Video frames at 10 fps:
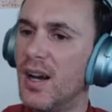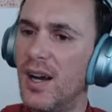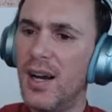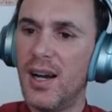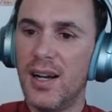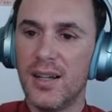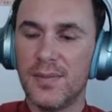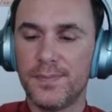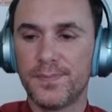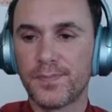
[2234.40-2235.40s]
Uh,
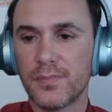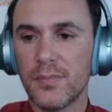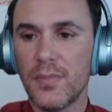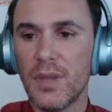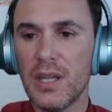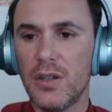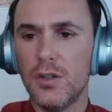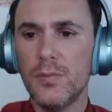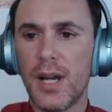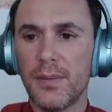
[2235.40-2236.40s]

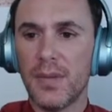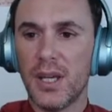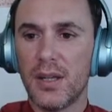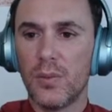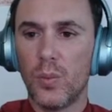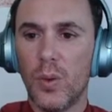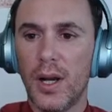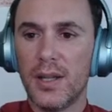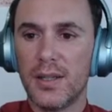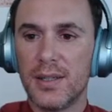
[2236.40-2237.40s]
you might mean,
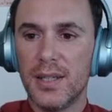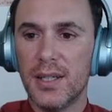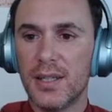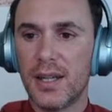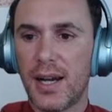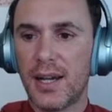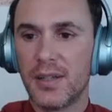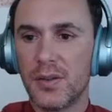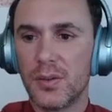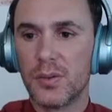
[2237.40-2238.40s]
what did I
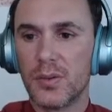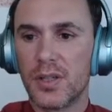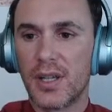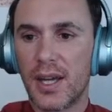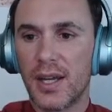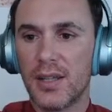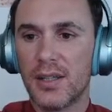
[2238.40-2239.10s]
do today?